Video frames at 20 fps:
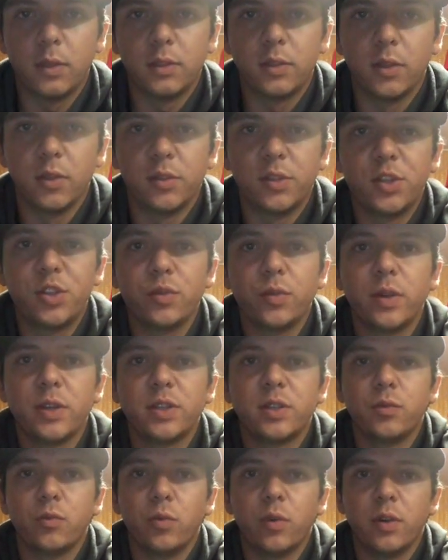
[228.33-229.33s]
So the
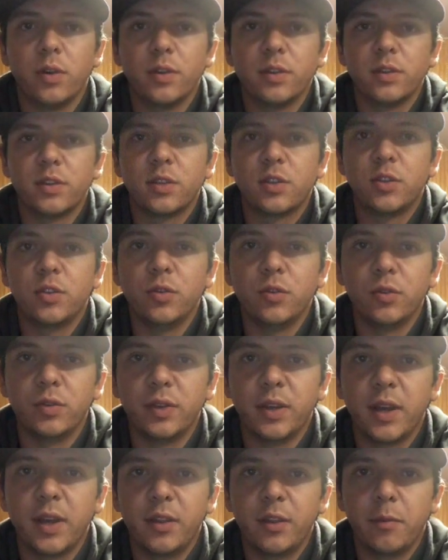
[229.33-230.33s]
situation was to
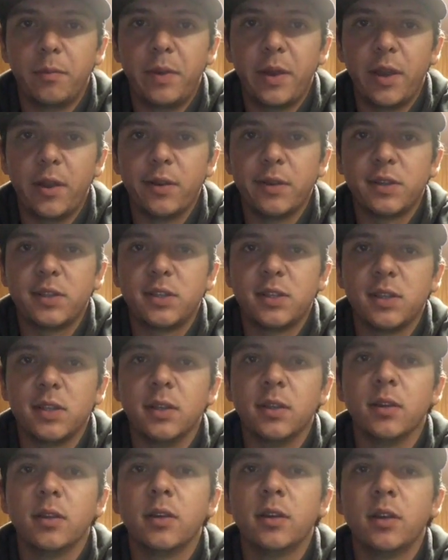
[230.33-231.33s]
get in the Paris
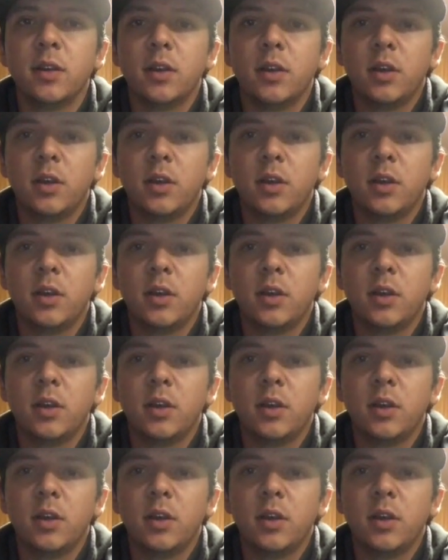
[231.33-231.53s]
scene,